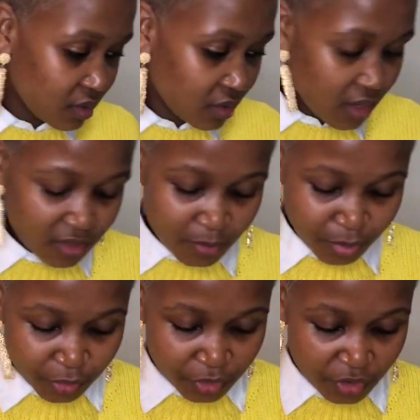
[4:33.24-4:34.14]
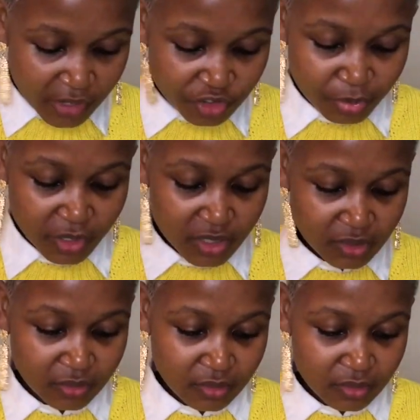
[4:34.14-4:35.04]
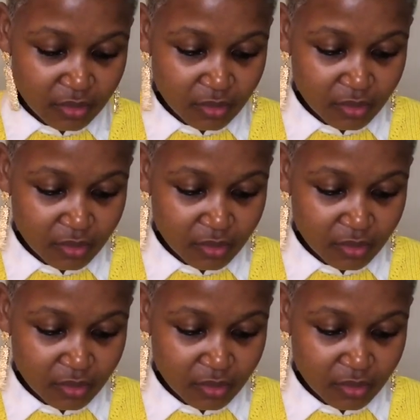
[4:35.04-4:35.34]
Are they both crunch burgers?